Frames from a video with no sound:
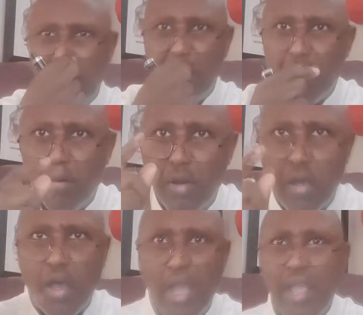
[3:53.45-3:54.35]
Hey, uh,
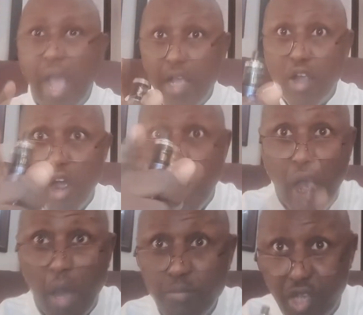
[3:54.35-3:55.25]
I, hey girl,
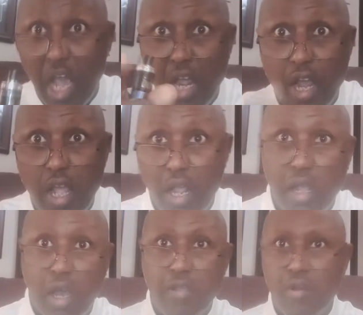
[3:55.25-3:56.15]
I'm saying
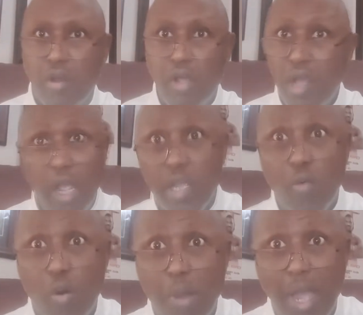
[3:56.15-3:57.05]
it. Uh, you know, I ain't
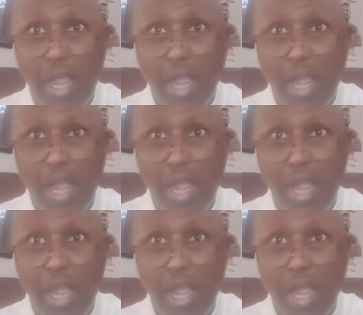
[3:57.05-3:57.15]
gonna whoop my